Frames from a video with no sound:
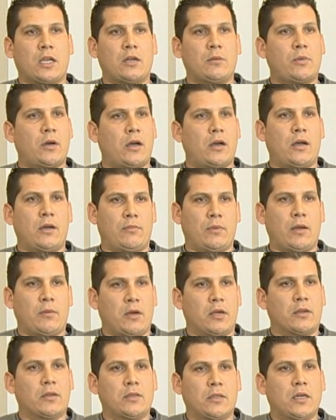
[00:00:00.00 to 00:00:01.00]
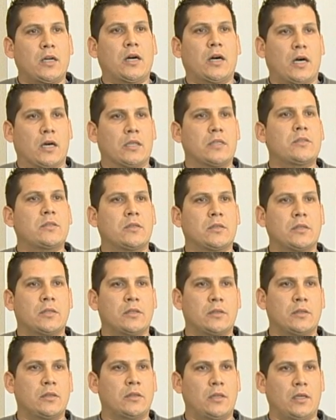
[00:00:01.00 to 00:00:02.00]
about among us,
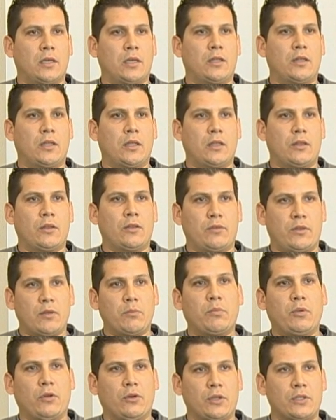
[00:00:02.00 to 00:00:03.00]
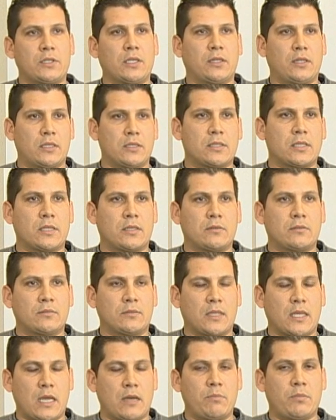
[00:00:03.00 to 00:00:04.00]
the employees at this
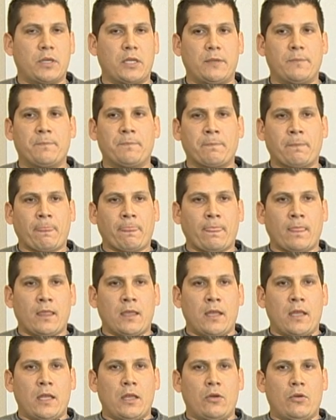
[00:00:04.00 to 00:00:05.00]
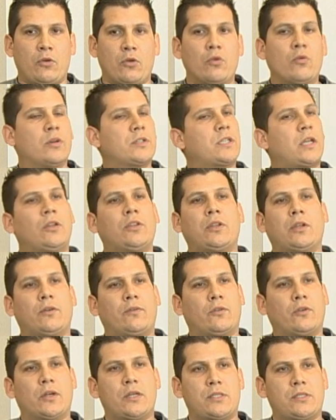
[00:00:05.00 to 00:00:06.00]
company, who was out there
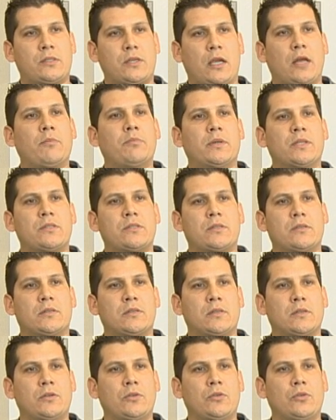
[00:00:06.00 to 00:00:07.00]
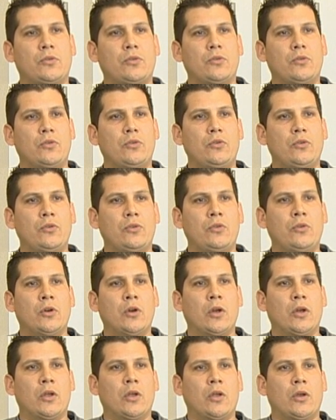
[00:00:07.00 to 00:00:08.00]
for us to help us.
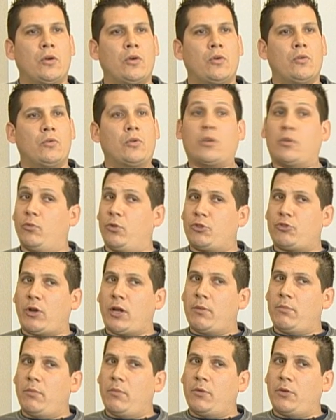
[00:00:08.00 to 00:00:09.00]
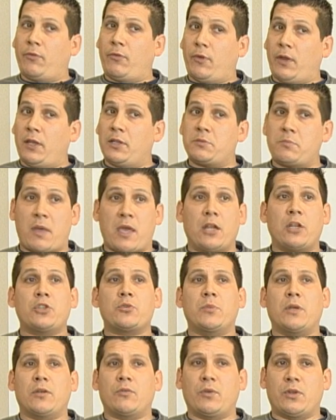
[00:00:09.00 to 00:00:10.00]
We tried to face
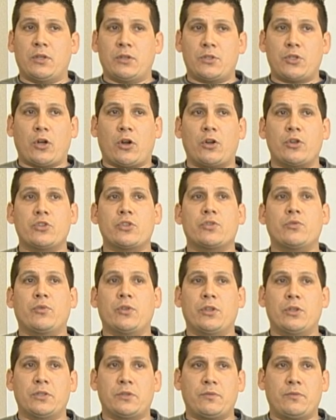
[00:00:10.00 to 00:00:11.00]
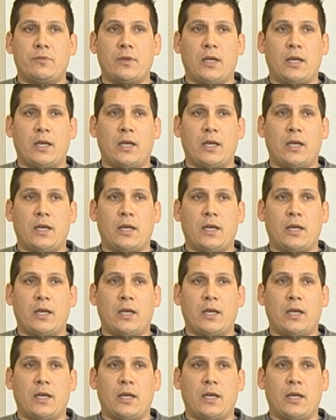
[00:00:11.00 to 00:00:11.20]
management with those charges, with those